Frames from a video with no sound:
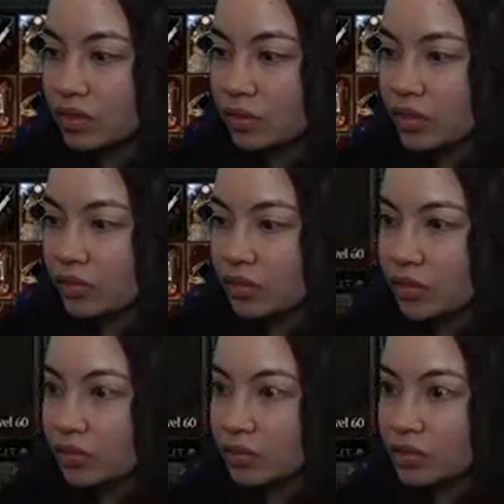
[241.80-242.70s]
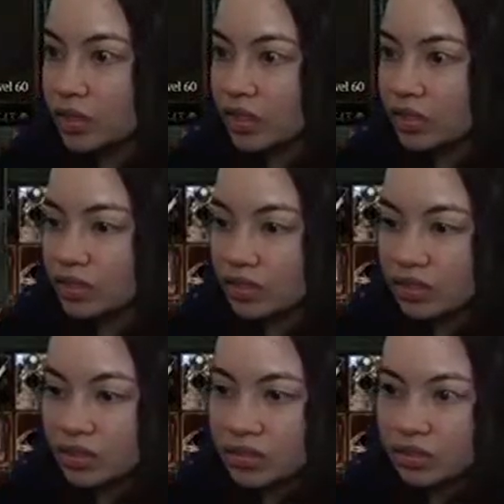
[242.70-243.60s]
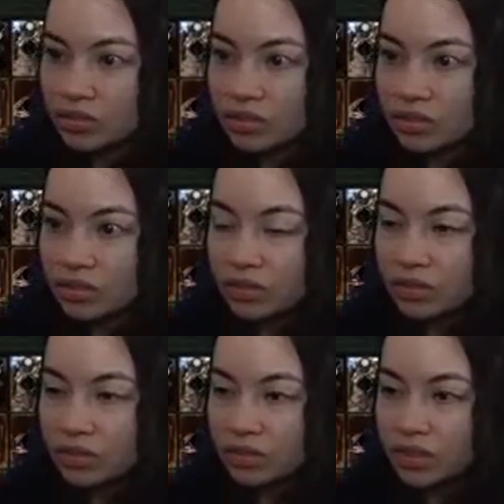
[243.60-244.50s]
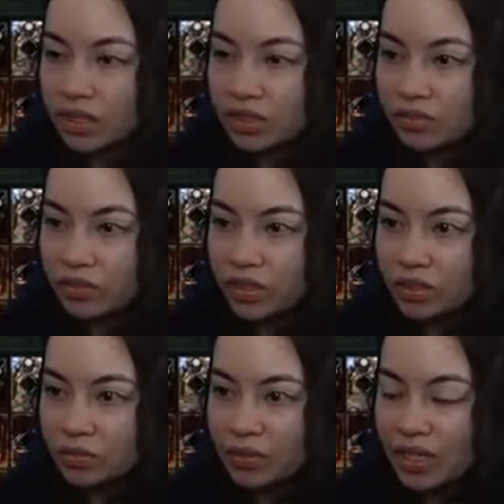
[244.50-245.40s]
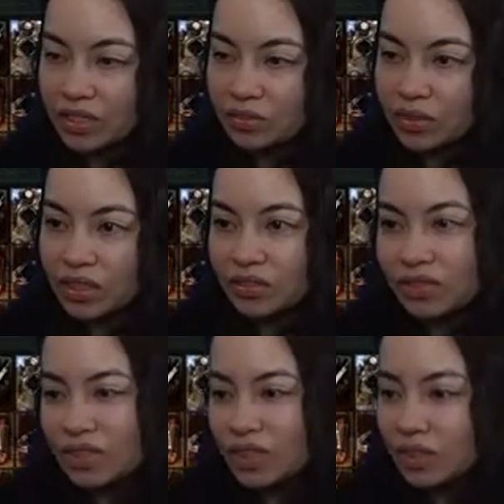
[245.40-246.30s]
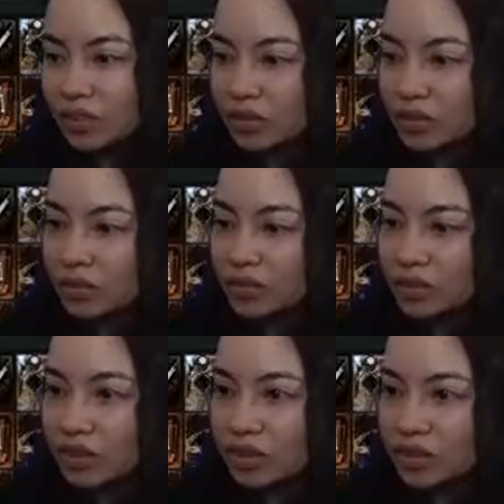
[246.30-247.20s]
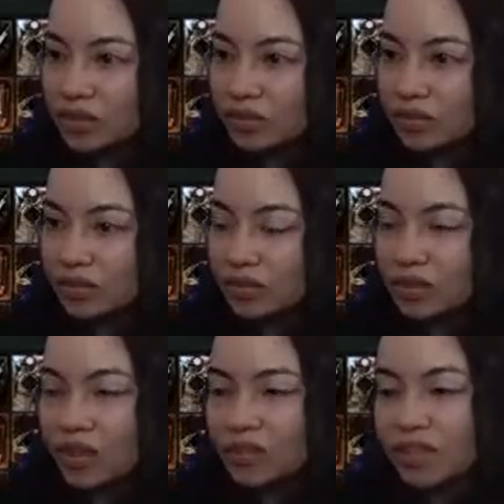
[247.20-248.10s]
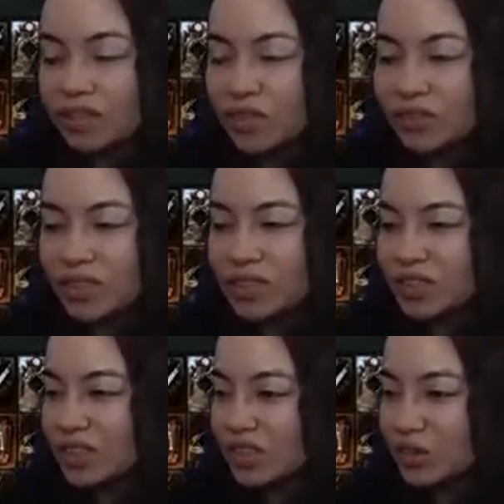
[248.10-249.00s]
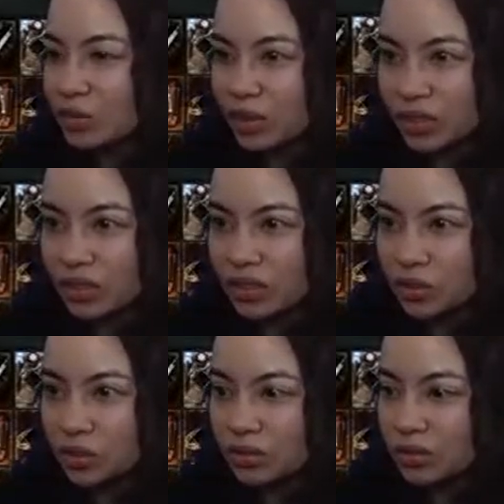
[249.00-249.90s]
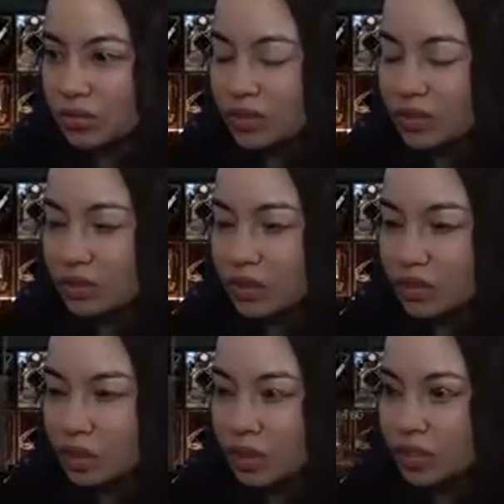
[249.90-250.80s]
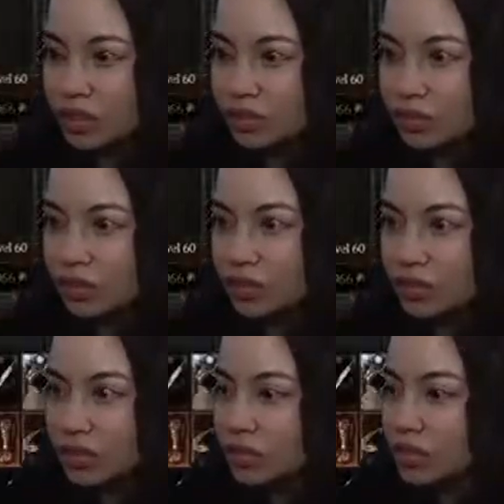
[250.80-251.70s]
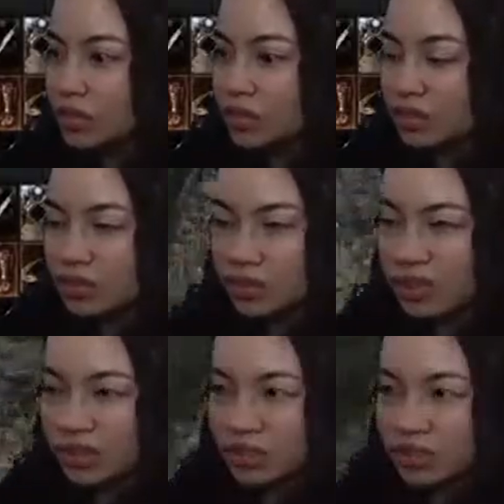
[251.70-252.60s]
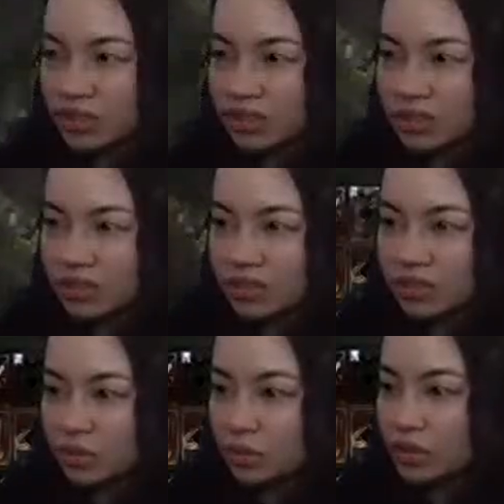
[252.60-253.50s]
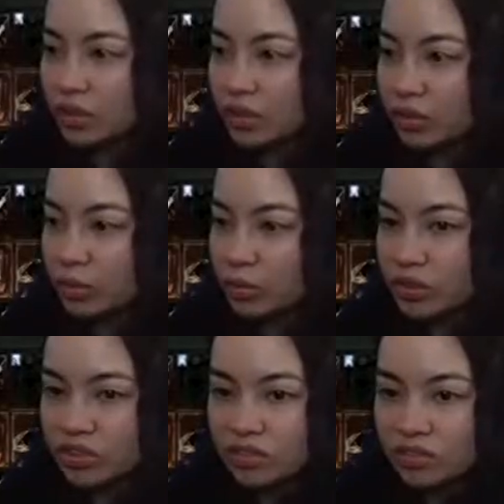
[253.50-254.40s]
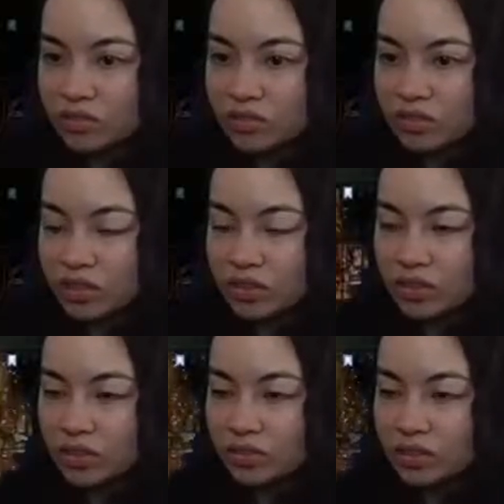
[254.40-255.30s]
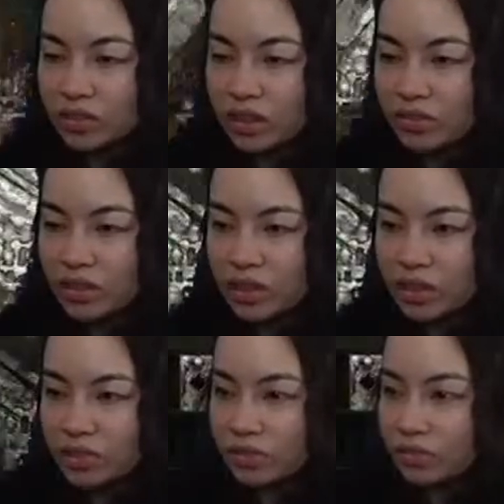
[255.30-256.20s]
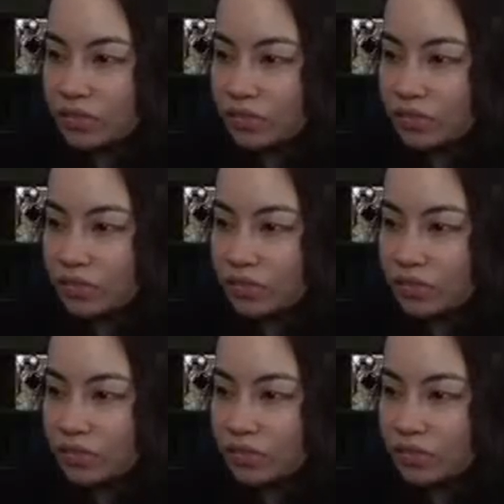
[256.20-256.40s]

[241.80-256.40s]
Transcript: Got quite a few GAs. Deadly Venom, Maximum Life. Yeah, you're good, I guess. Oh, Deadly Venom is just a crit hit. A crit chance increase. Not as deadly as you would hope. Alright, so I'll salvage that.